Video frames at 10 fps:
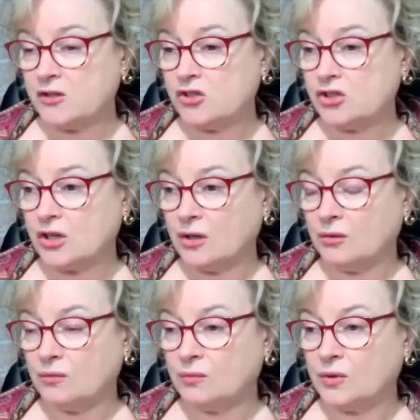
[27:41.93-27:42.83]

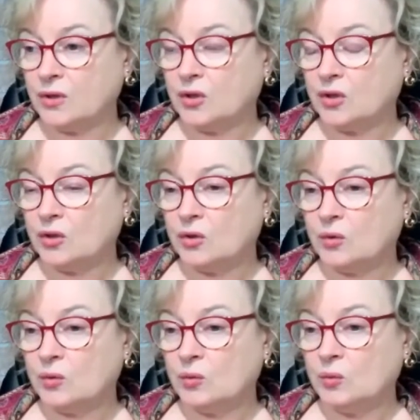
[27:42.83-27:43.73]
so
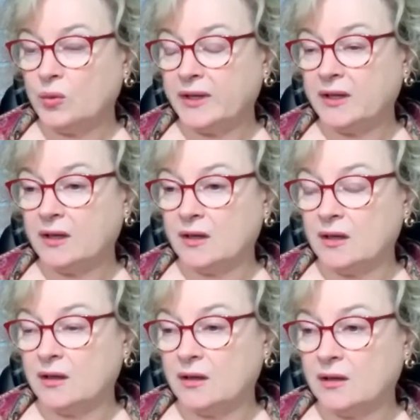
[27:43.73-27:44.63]
we
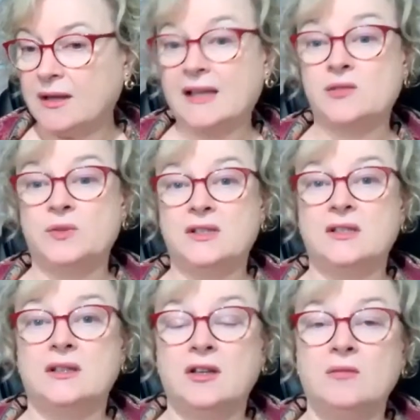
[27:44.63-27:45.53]
are, as we did
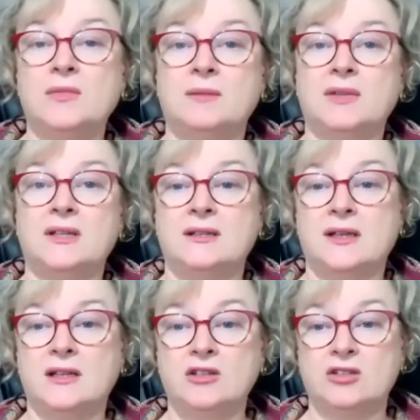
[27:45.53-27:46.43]
in the opening
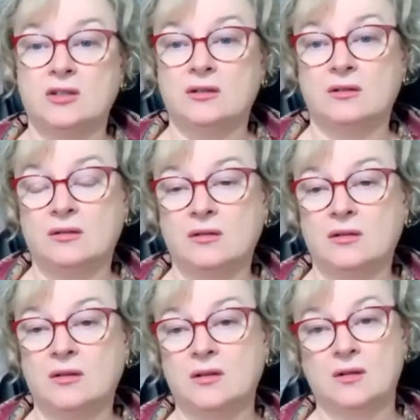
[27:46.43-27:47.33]
meditation,
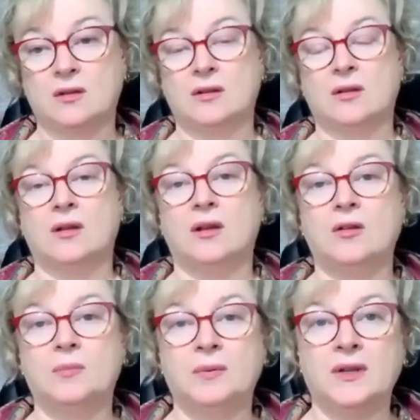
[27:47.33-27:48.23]

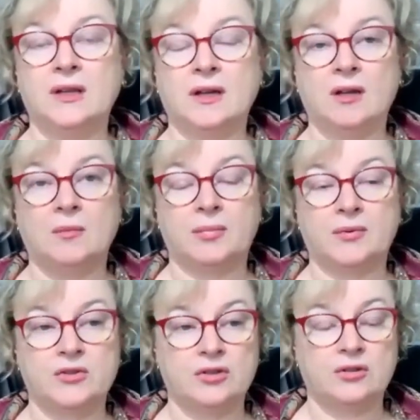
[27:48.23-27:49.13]
opening up
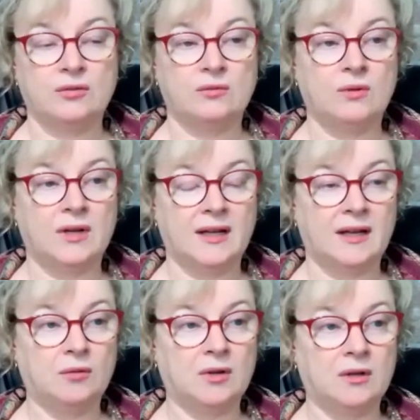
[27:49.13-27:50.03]
to
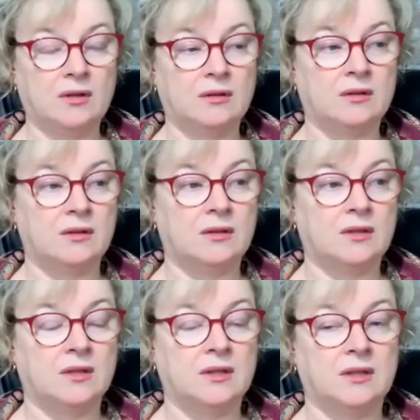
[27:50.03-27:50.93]
our
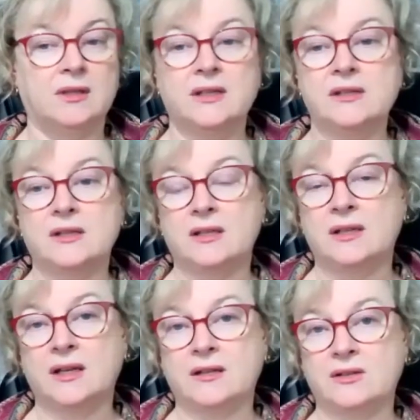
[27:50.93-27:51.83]

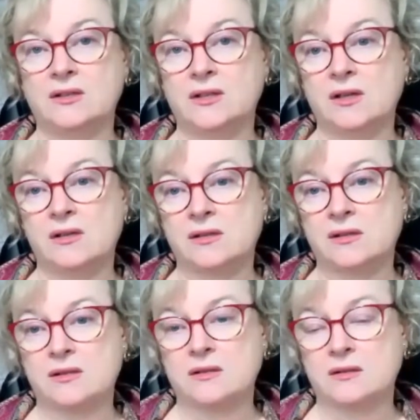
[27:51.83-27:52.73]
interconnectedness,